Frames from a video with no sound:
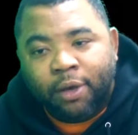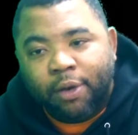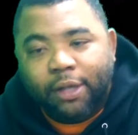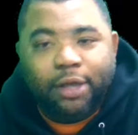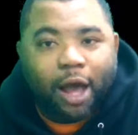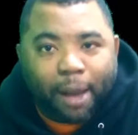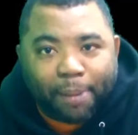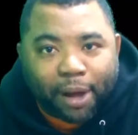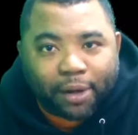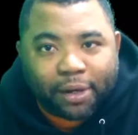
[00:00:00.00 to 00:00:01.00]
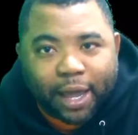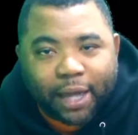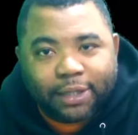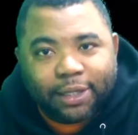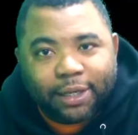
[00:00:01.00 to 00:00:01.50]
We had to hop out of
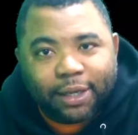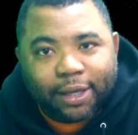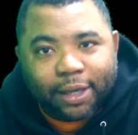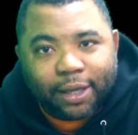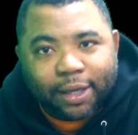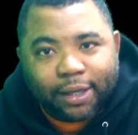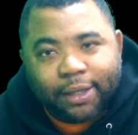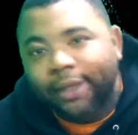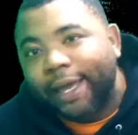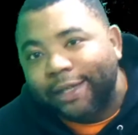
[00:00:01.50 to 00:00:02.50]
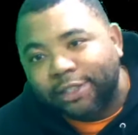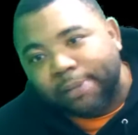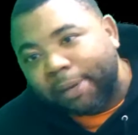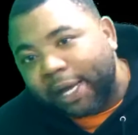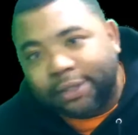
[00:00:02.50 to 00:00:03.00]
that, catch the
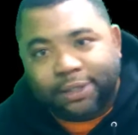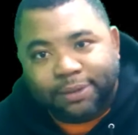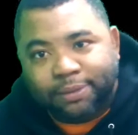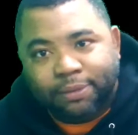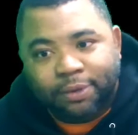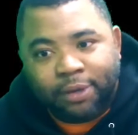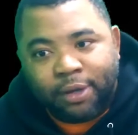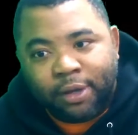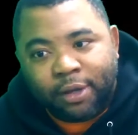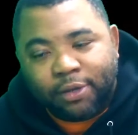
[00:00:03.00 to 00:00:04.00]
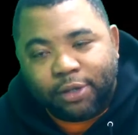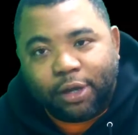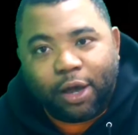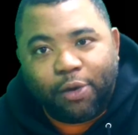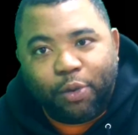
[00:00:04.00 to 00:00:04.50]
bus. So
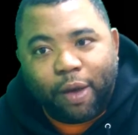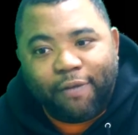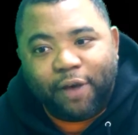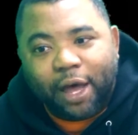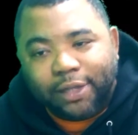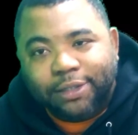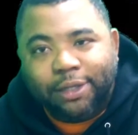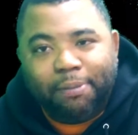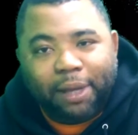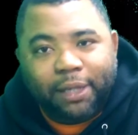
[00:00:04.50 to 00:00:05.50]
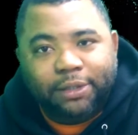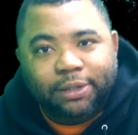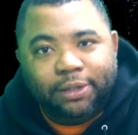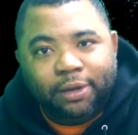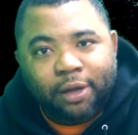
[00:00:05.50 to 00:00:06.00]
now you have us on the
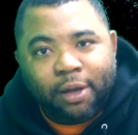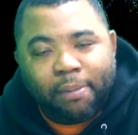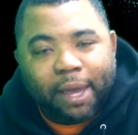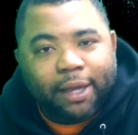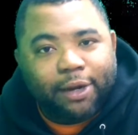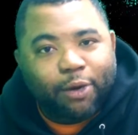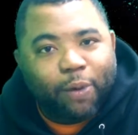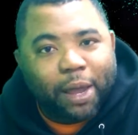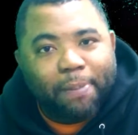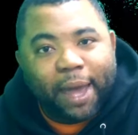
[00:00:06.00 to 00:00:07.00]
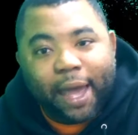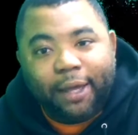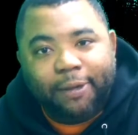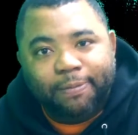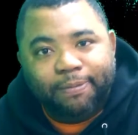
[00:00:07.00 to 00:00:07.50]
bus making our way
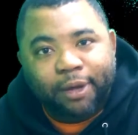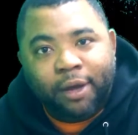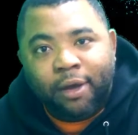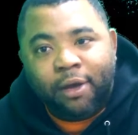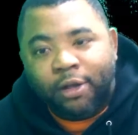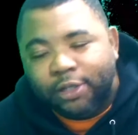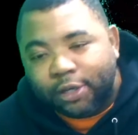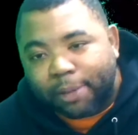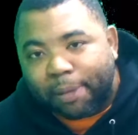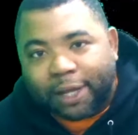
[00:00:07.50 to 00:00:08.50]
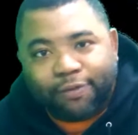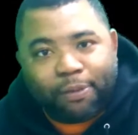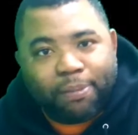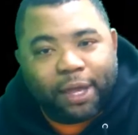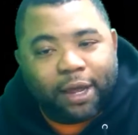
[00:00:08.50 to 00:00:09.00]
back. To the bus
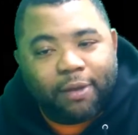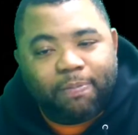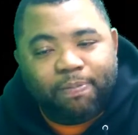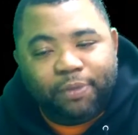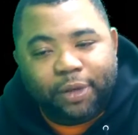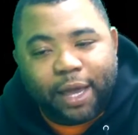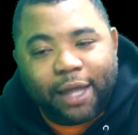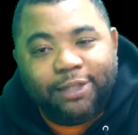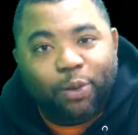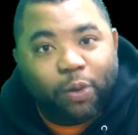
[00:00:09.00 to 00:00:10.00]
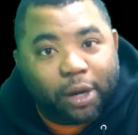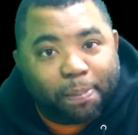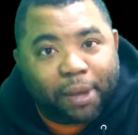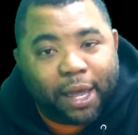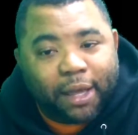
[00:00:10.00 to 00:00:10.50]
from there, got to
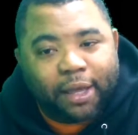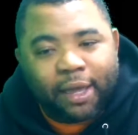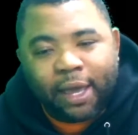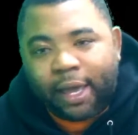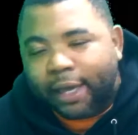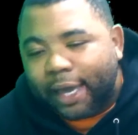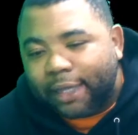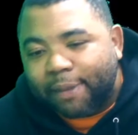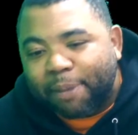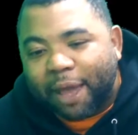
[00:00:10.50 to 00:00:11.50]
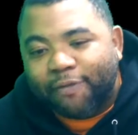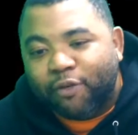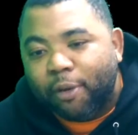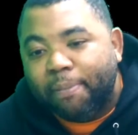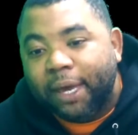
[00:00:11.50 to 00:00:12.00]
Winnipeg, kicked it back for a